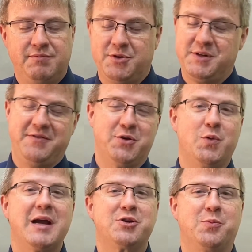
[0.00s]
There's even a
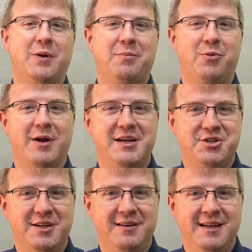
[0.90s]
rectal
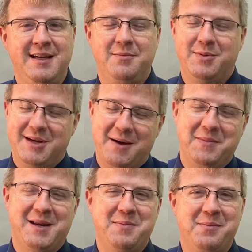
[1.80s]
preparation, but not
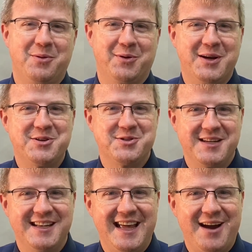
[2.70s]
many people are
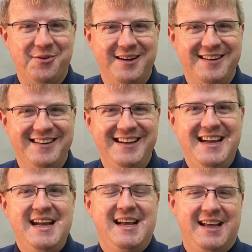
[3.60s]
interested in that one.
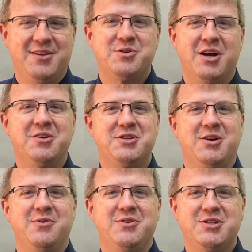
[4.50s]
And there's
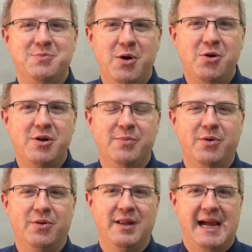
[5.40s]
also
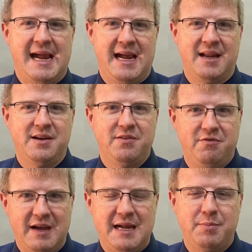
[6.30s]
smokable and
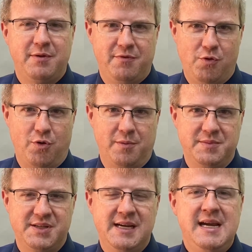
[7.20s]
vape forms.